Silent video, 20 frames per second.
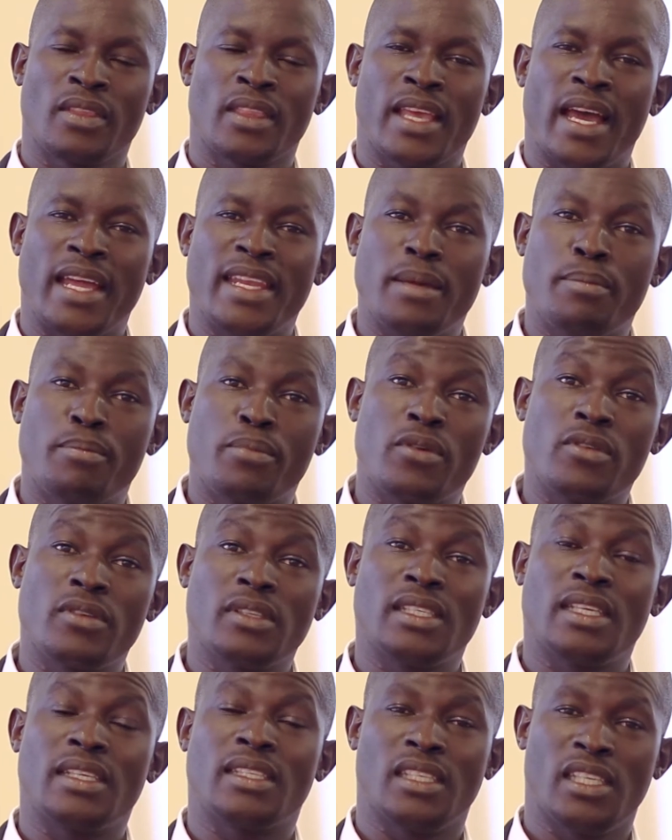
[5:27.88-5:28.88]
and the
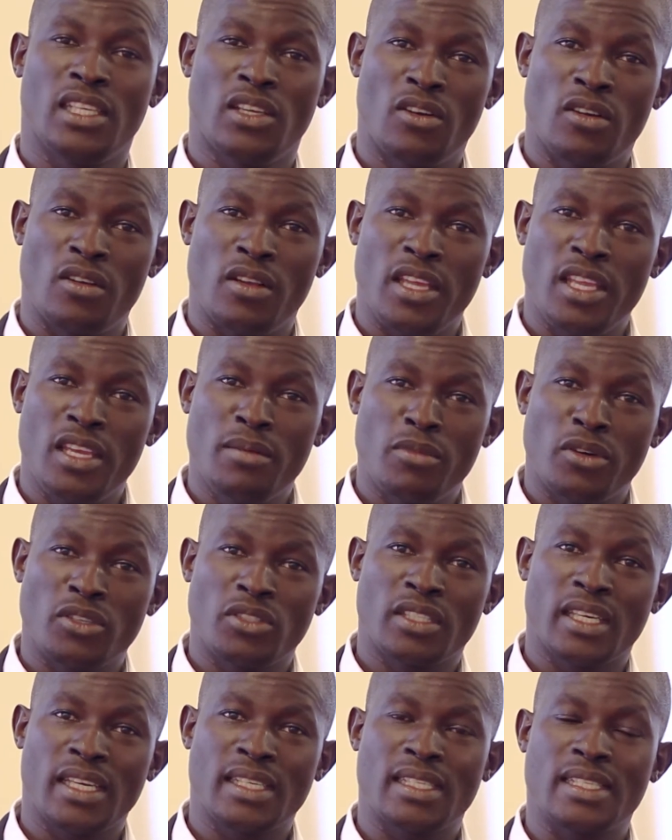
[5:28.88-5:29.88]
process in
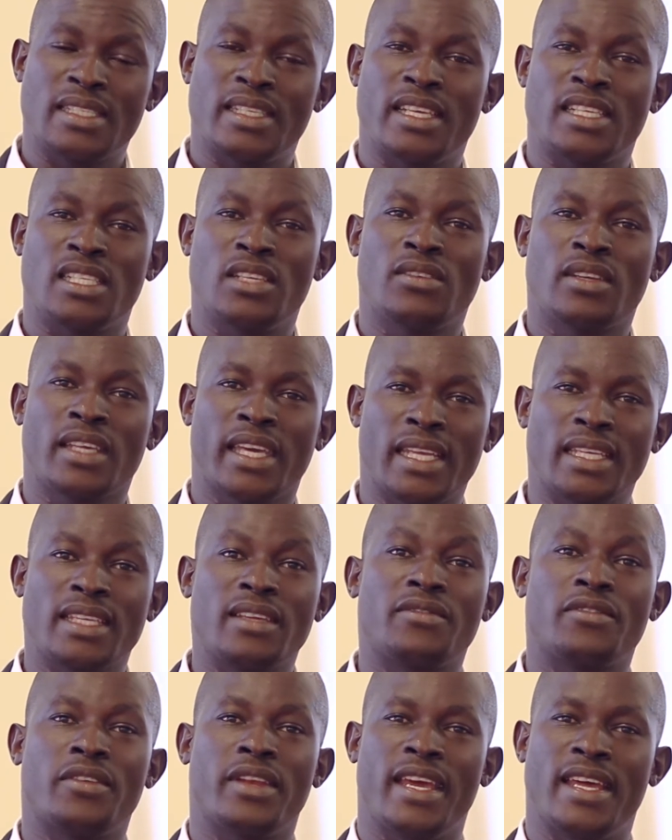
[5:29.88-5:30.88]
most cases does not cater
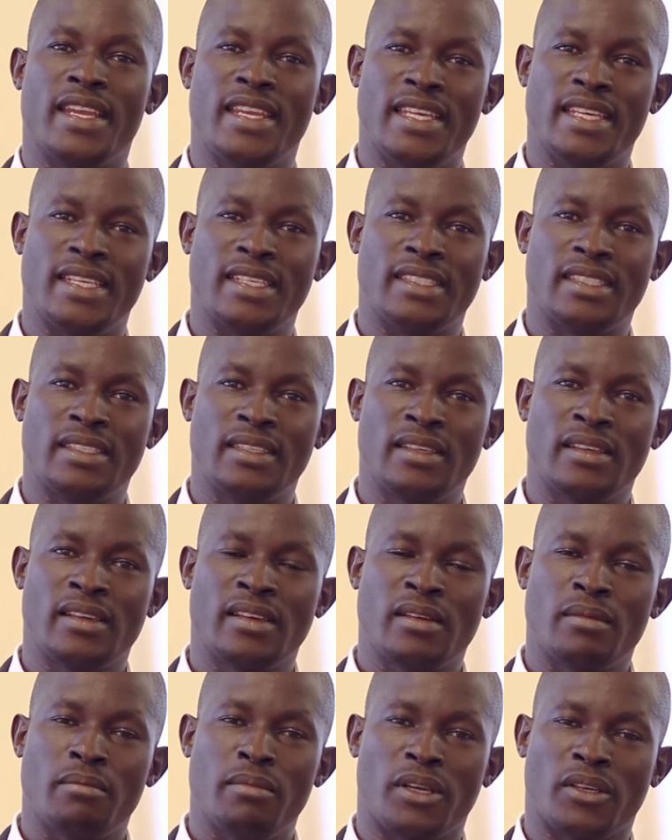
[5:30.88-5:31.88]
for their needs
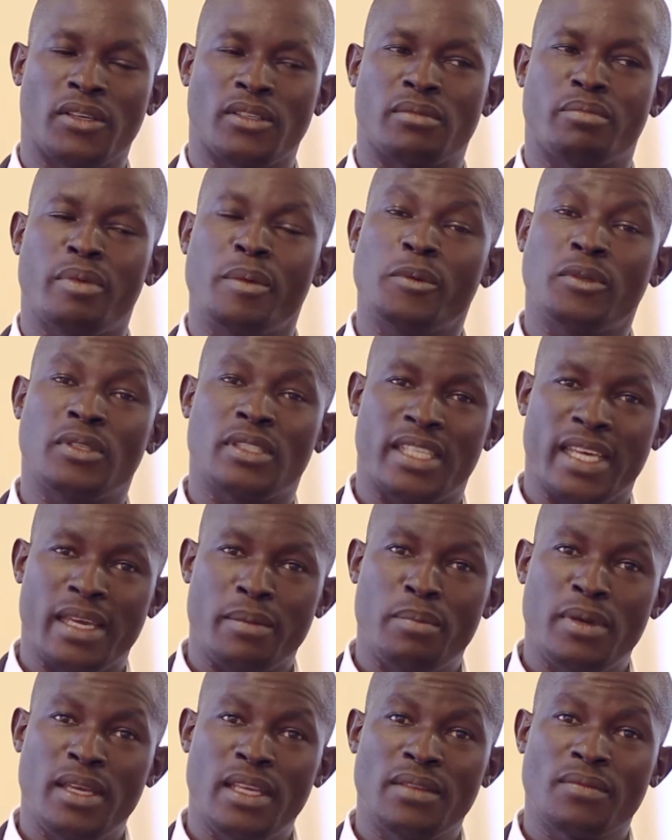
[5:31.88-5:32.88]
because people
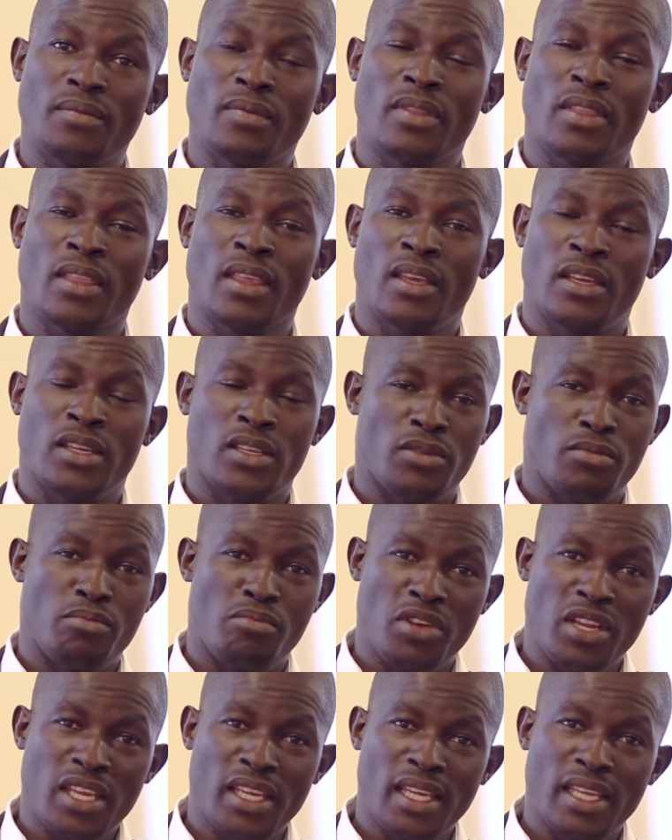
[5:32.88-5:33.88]
step in,
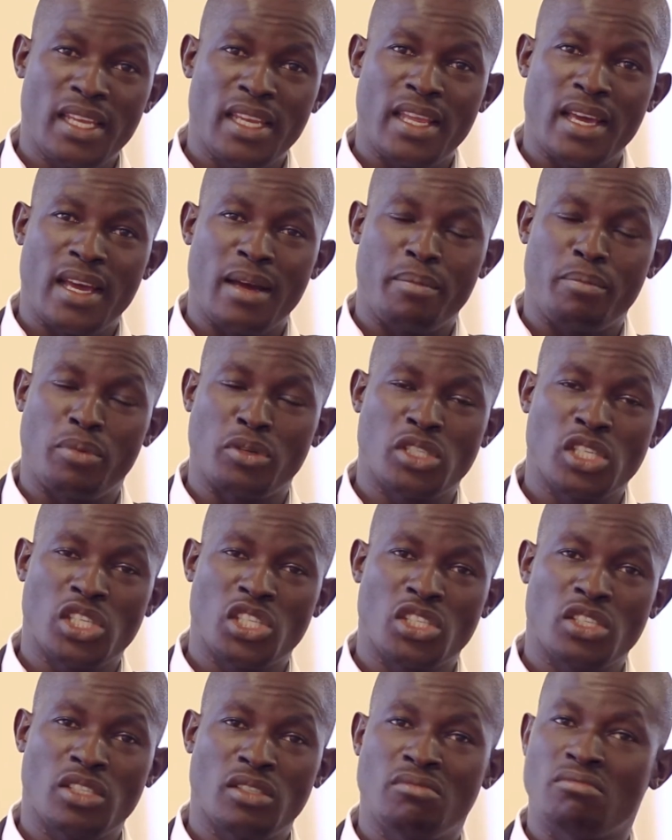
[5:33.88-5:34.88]
bring in their
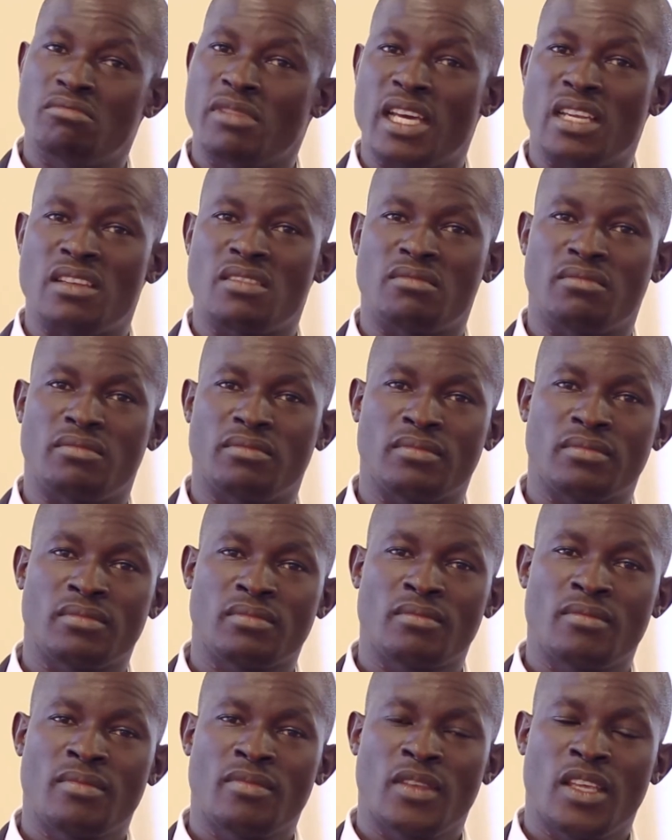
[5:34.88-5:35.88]
position, and
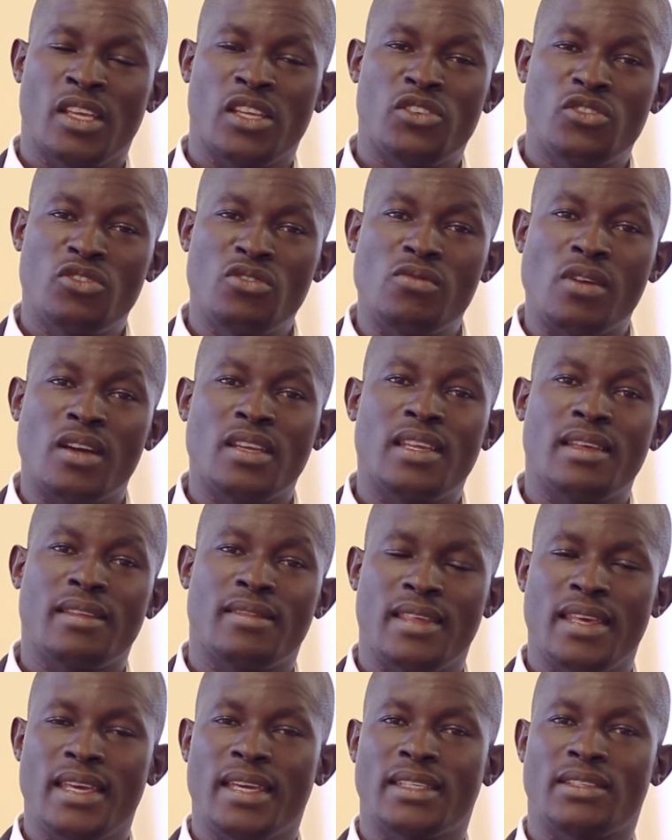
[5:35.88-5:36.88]
do what they
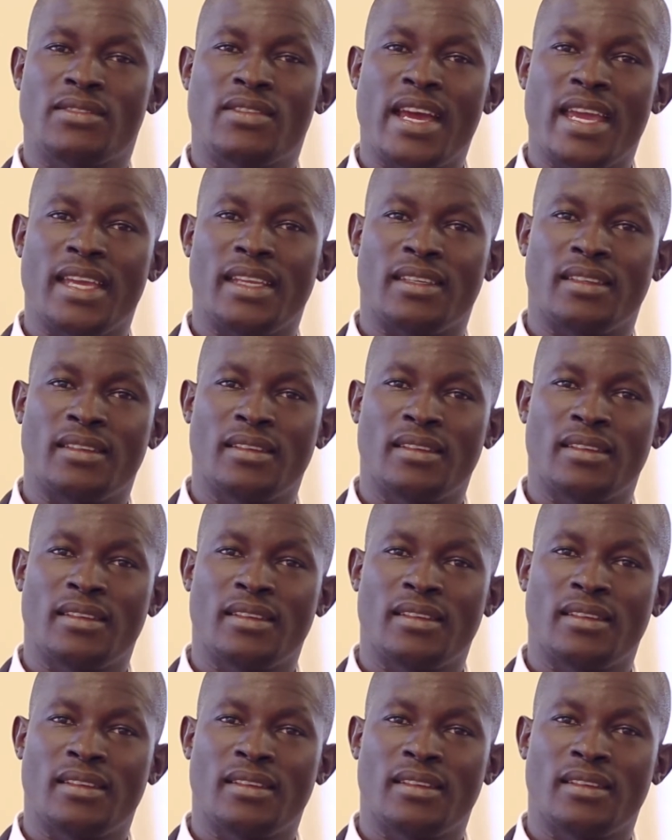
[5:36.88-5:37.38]
think is right.